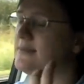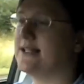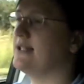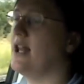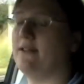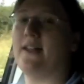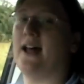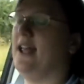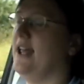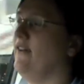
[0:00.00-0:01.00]
There's none of
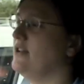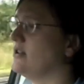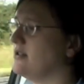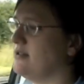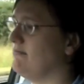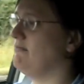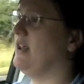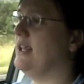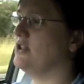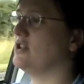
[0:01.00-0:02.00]
that here. It just
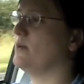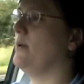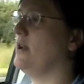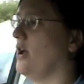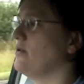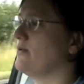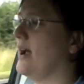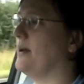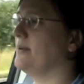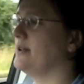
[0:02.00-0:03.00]
goes
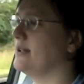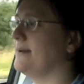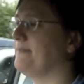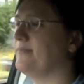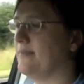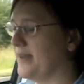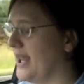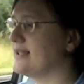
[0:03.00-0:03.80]
round.